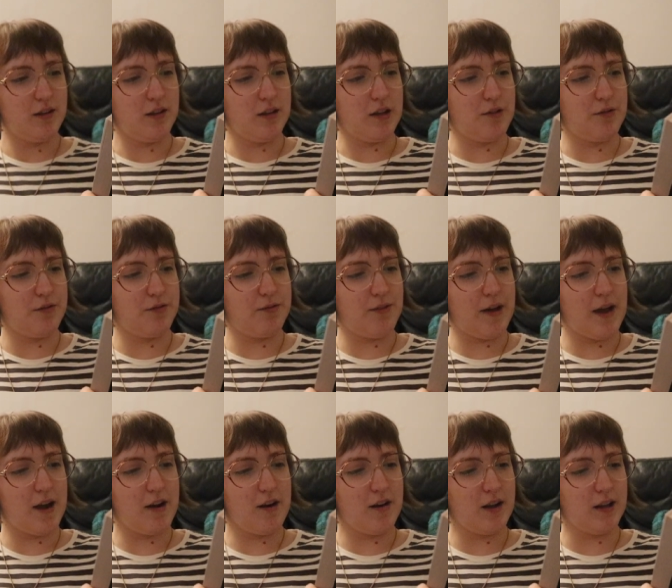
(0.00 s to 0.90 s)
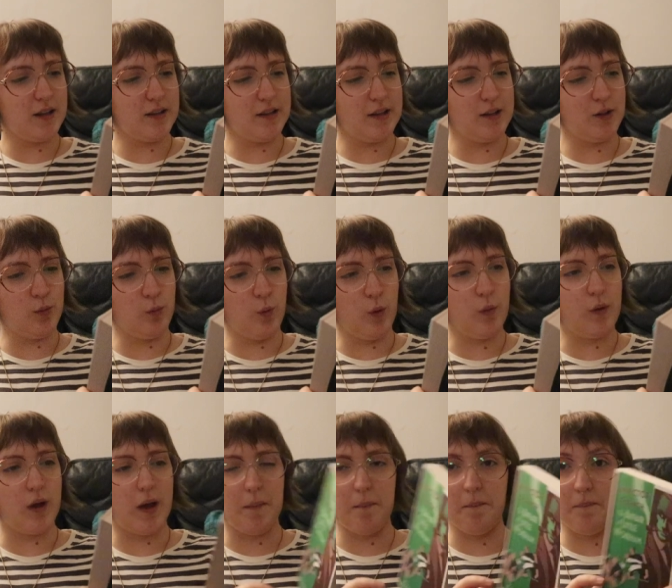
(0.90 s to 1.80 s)
The Affair at Little
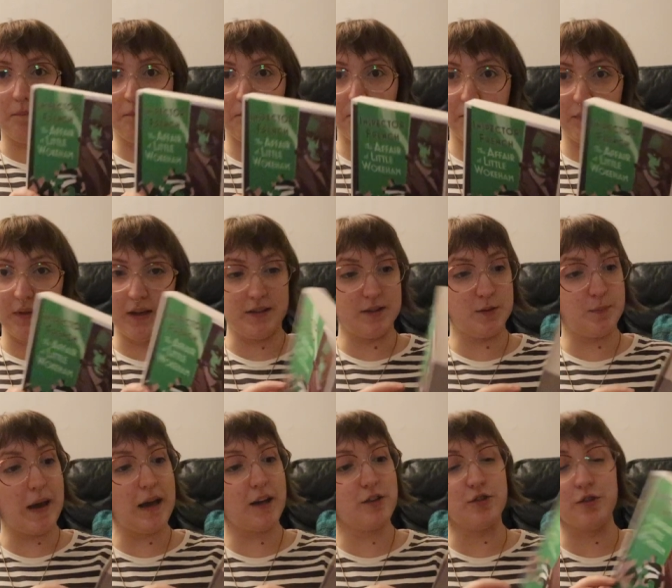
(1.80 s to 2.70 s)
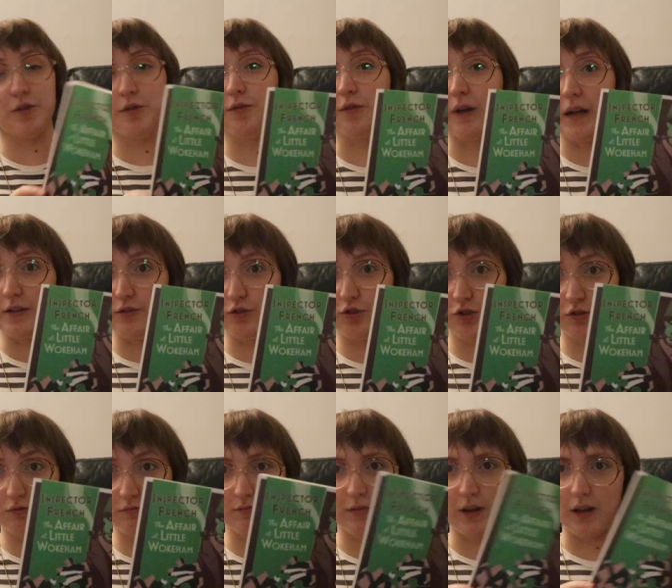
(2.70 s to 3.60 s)
Wokham, Inspector
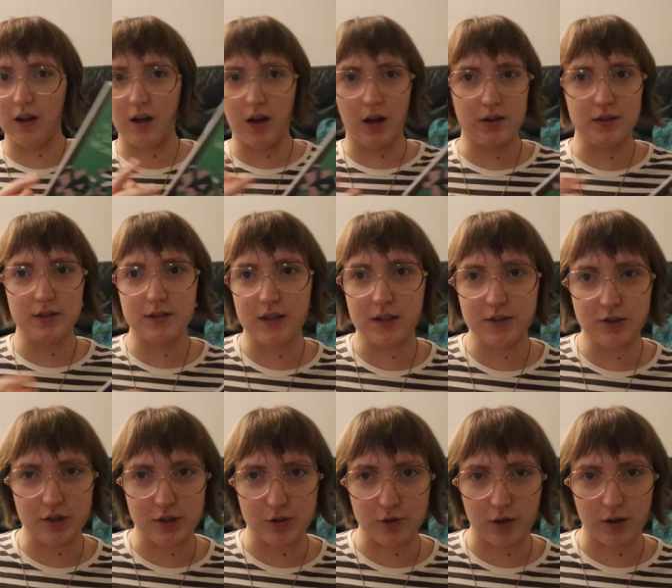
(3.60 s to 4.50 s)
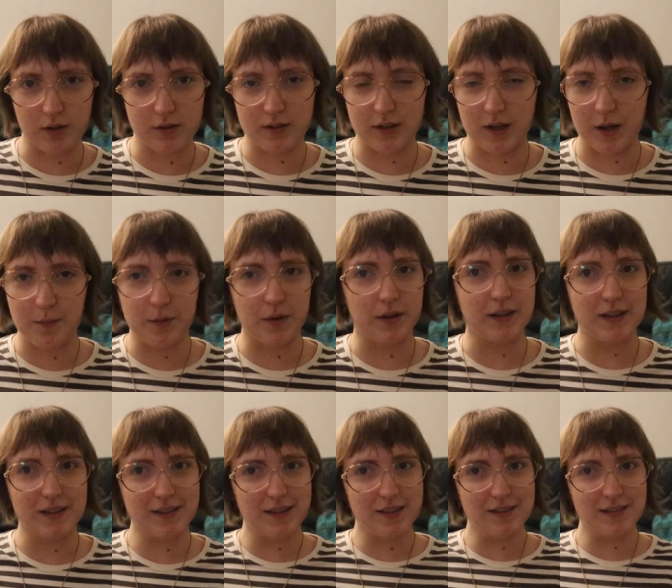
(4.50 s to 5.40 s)
French. I just said j'adore. Did I
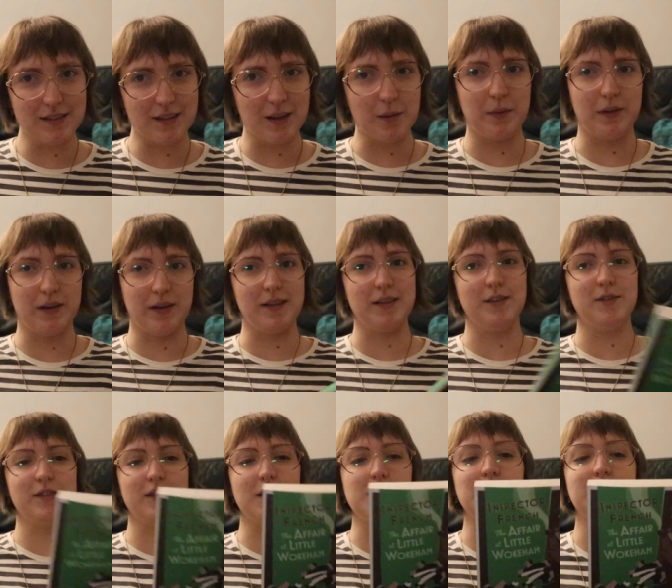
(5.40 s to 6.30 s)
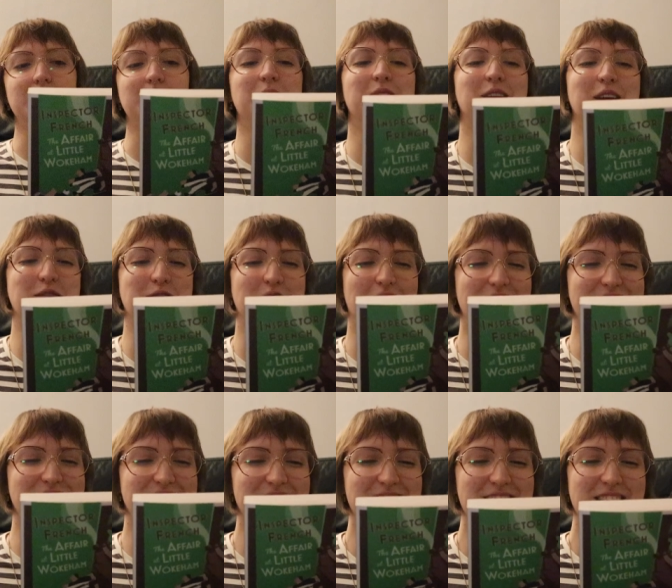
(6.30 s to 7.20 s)
predict it? Did I predict it was going to be something
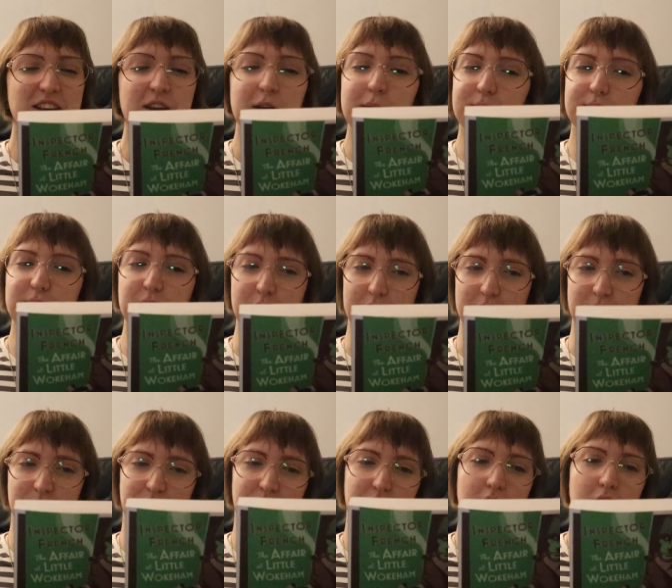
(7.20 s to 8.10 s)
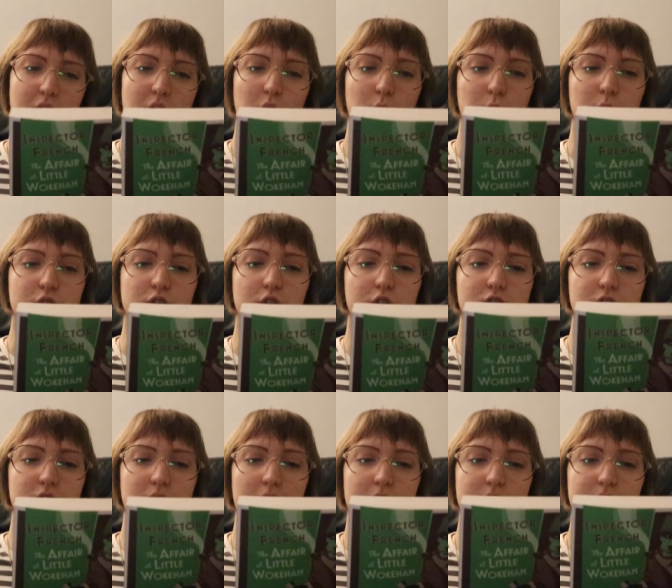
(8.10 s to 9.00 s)
French? Maybe. When
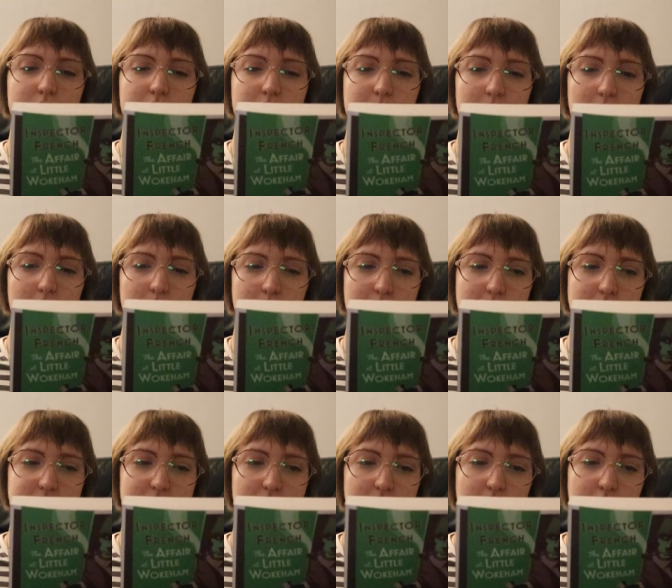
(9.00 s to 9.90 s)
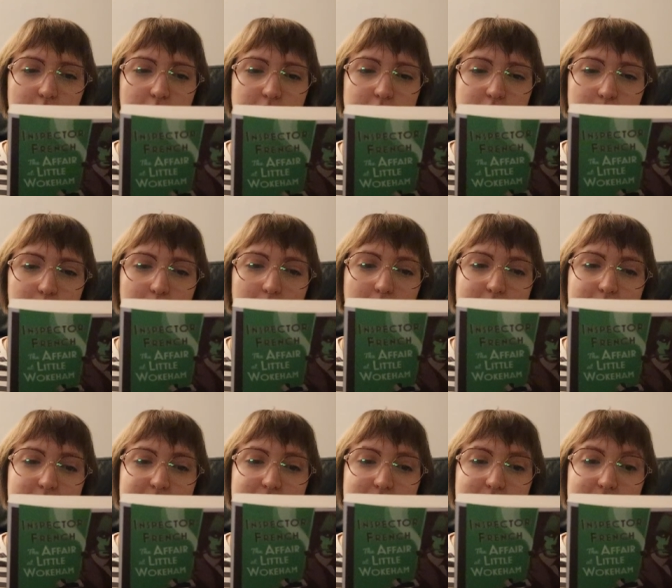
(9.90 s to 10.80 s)
Doctor Anthony Malaby settled down to a
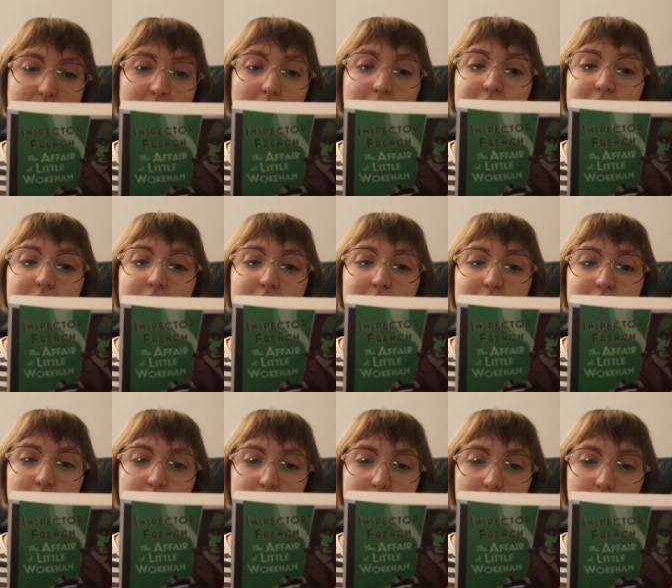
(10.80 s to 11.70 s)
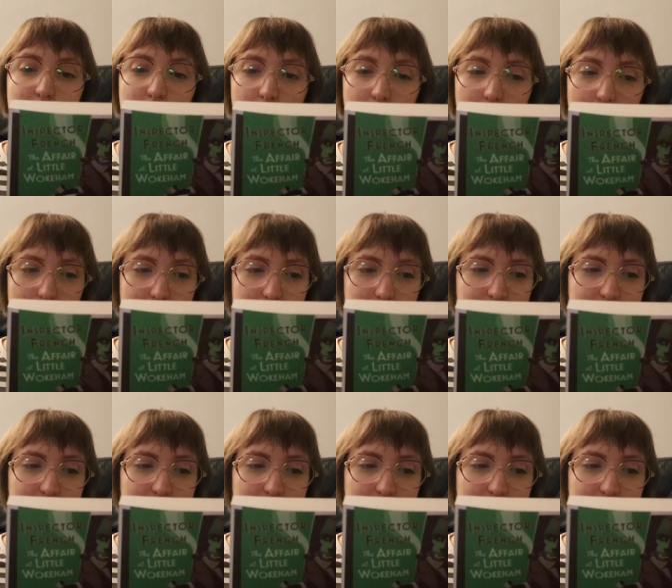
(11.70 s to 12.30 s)
practice in the tiny village of Little Wokham,